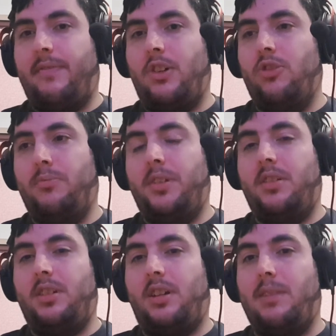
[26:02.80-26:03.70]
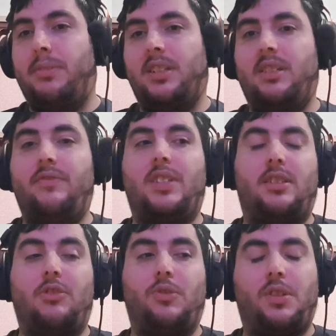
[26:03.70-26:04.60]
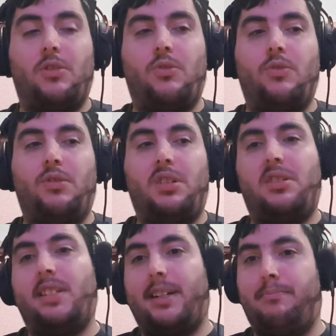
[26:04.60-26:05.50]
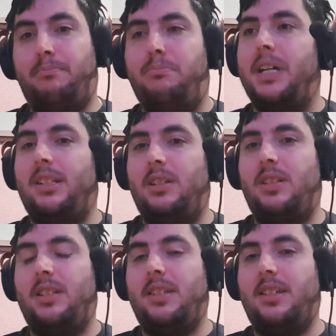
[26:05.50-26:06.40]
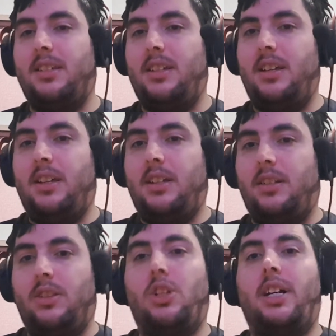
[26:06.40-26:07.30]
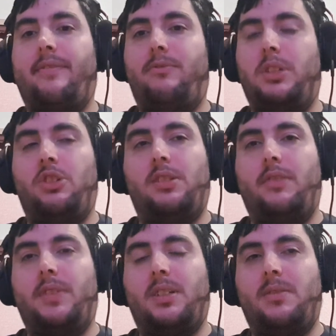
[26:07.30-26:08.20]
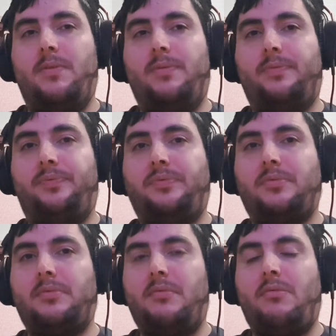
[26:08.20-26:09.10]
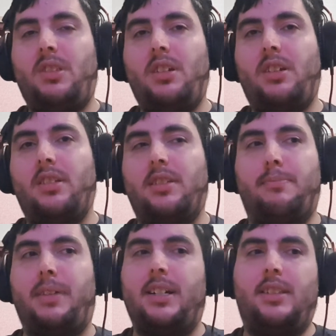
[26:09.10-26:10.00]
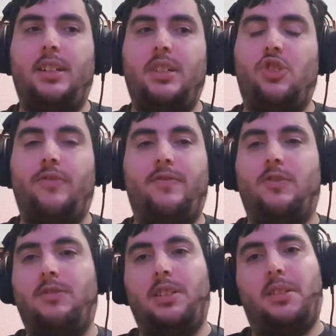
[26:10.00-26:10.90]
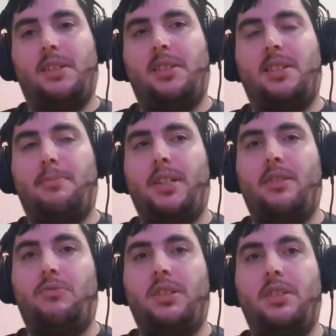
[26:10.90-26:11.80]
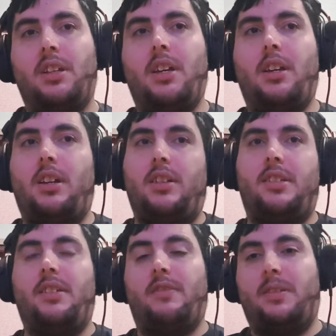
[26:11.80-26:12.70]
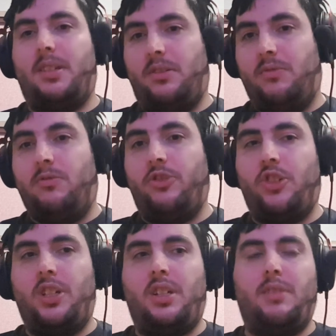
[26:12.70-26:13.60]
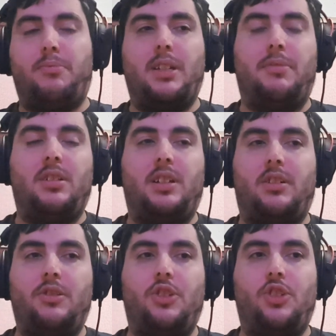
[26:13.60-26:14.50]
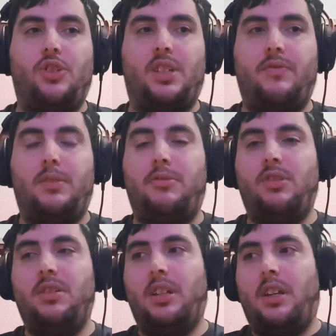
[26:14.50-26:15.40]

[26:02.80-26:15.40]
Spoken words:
hope. I believe that those are the two things that balance life when you live at it. And as badly as you fall into despair with a series that you're watching and people are like, oh, you should just give up on it,